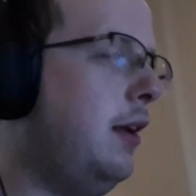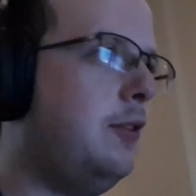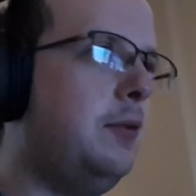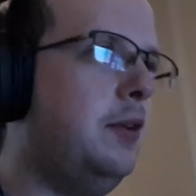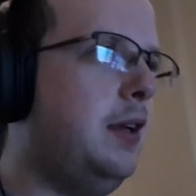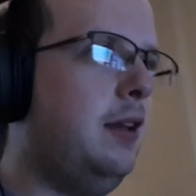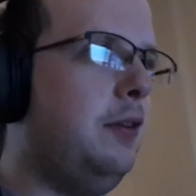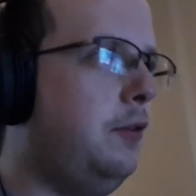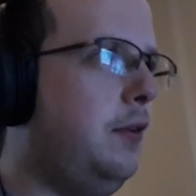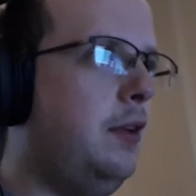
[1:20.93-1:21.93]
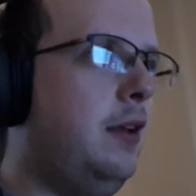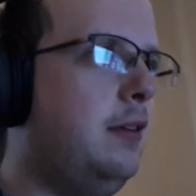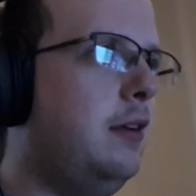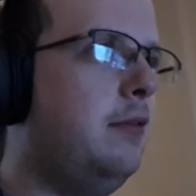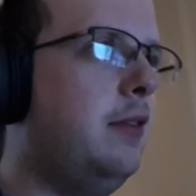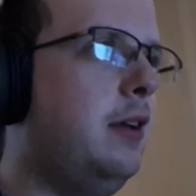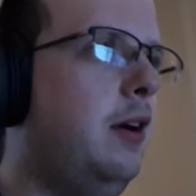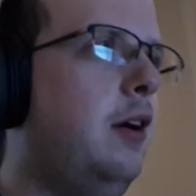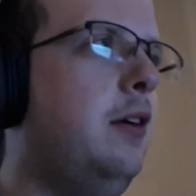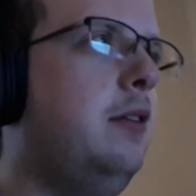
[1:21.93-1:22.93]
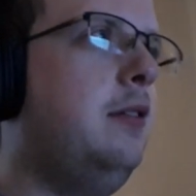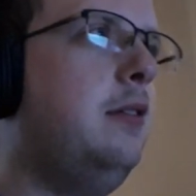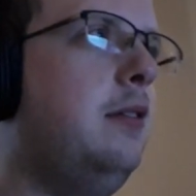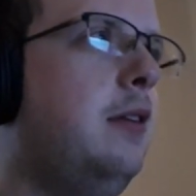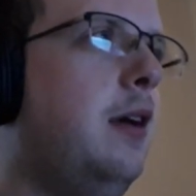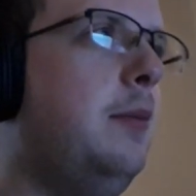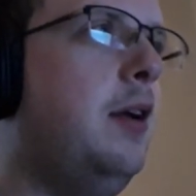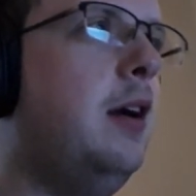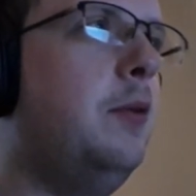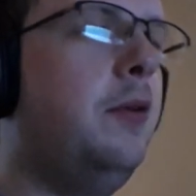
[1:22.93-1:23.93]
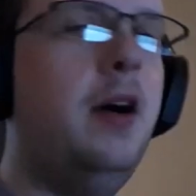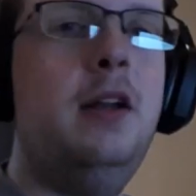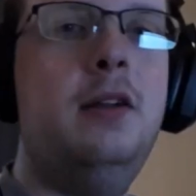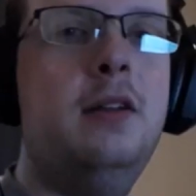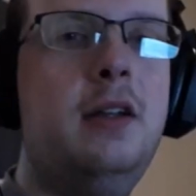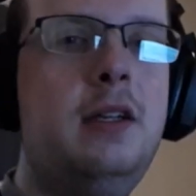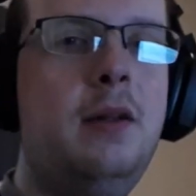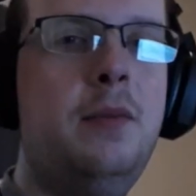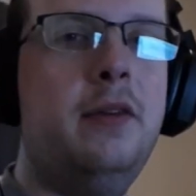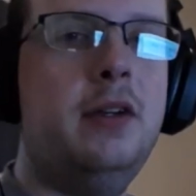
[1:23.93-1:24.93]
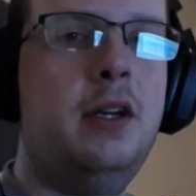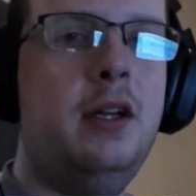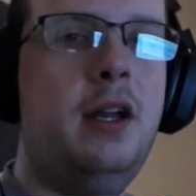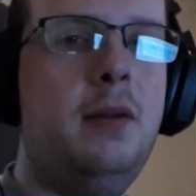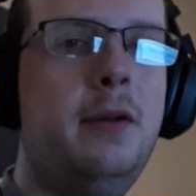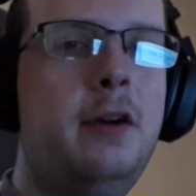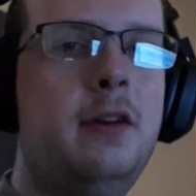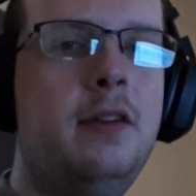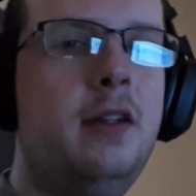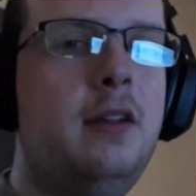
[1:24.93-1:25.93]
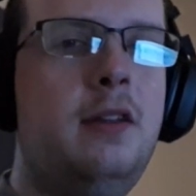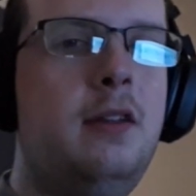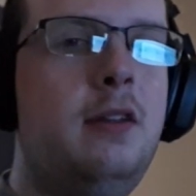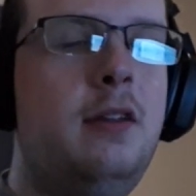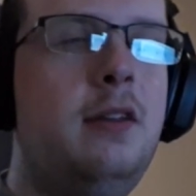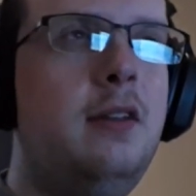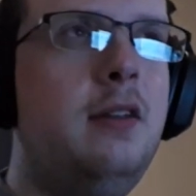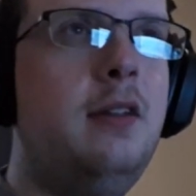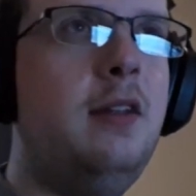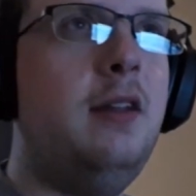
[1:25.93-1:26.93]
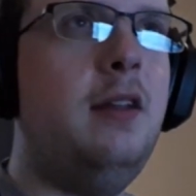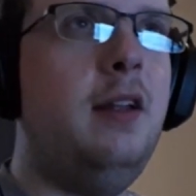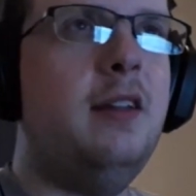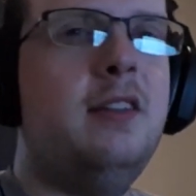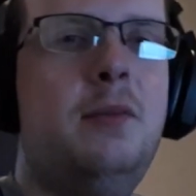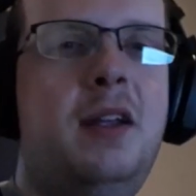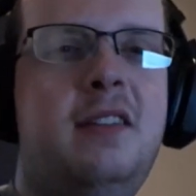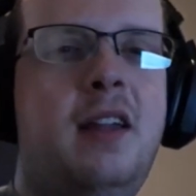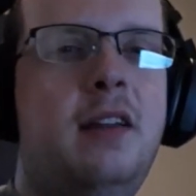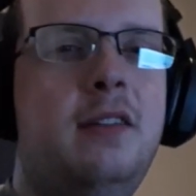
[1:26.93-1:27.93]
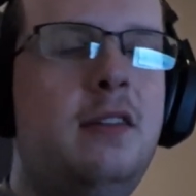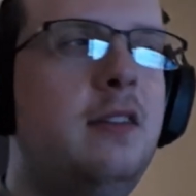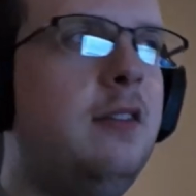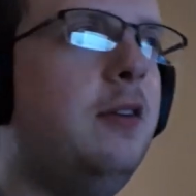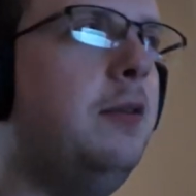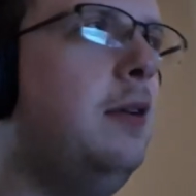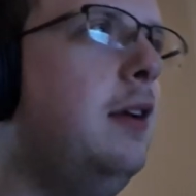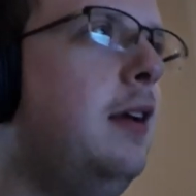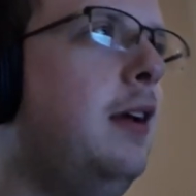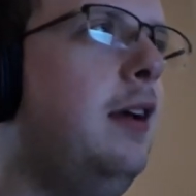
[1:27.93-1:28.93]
yeah, so when you get those feelings of like, oh, I'm terrible, why, like, I'm never going to get any better, it's like, it doesn't make sense. So you